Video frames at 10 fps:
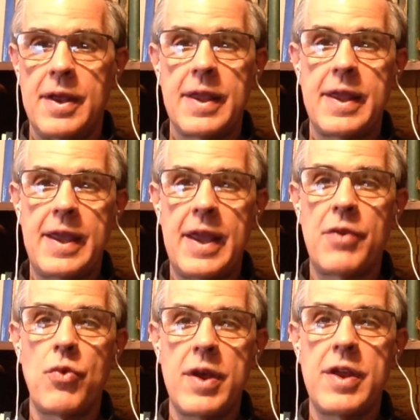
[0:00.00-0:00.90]

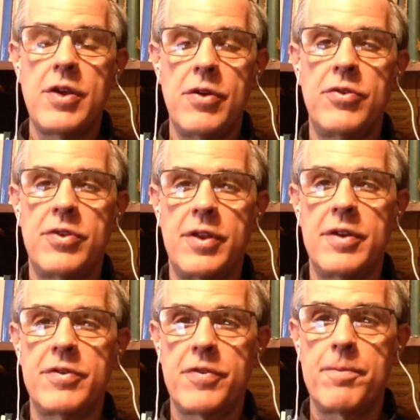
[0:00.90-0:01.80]
Can we use
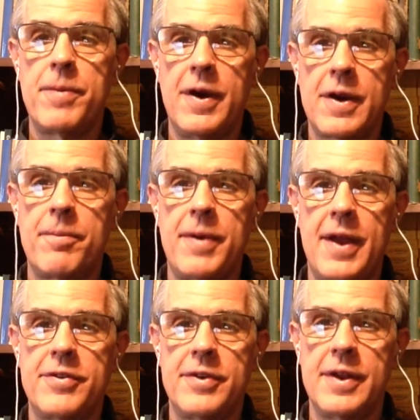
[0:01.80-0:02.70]
this for bearing
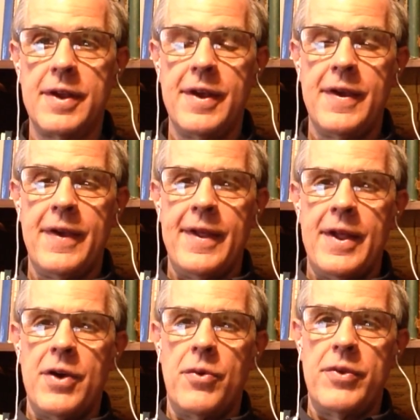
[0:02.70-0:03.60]
capacity?
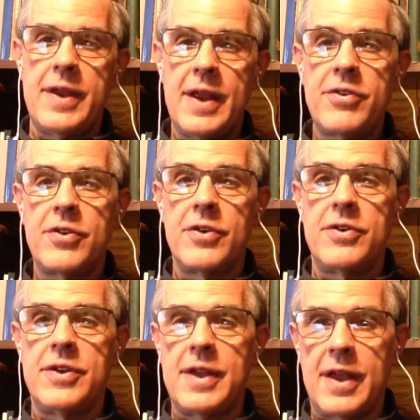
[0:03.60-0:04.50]
The answer
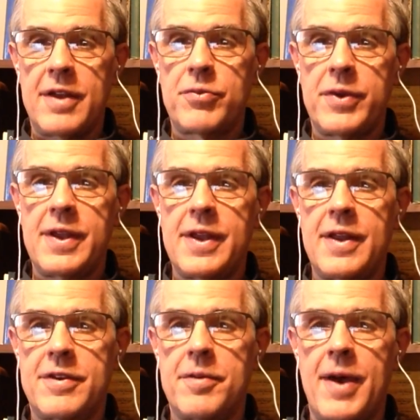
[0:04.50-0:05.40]
is yes. We can
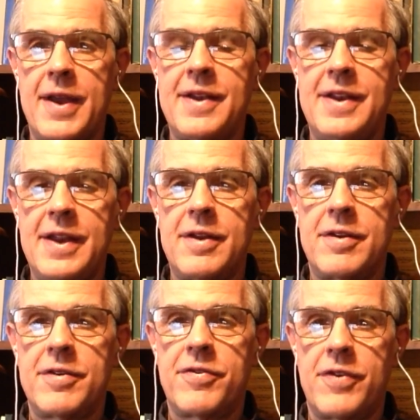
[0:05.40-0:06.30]
get some
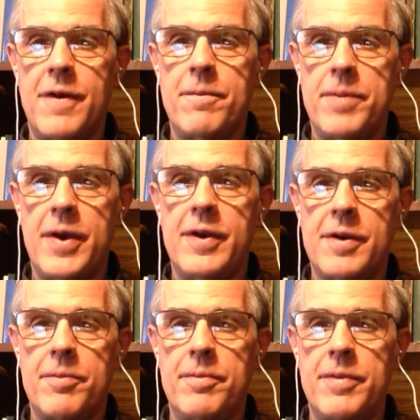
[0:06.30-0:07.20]
ideas from
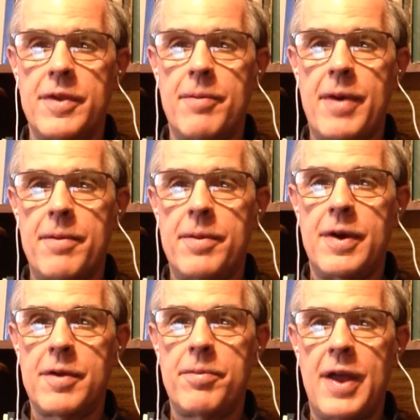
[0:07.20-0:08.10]
about
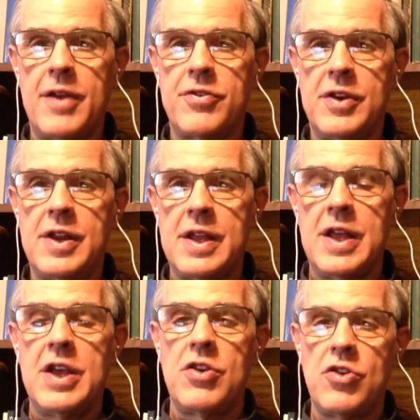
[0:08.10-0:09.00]
bearing capacity
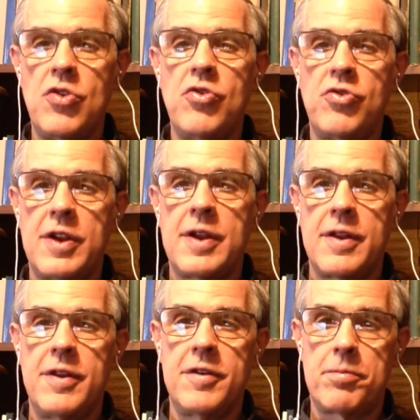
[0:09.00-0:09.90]
using
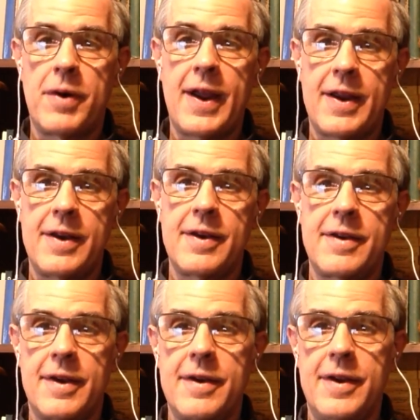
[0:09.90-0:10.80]
this bracketing
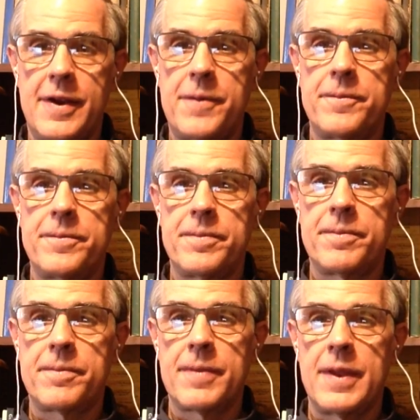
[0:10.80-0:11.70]
technique,
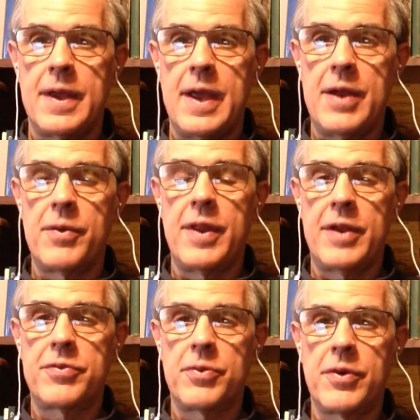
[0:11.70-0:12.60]
and
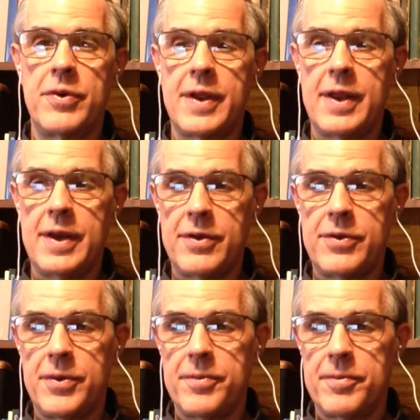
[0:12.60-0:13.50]
that's what we're going to get
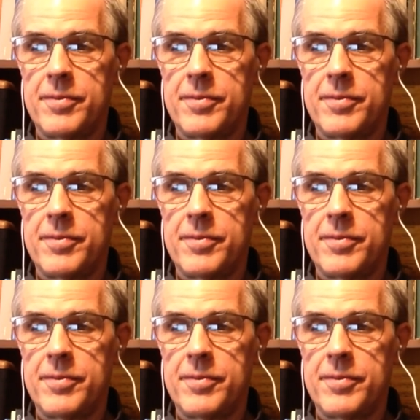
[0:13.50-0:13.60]
into.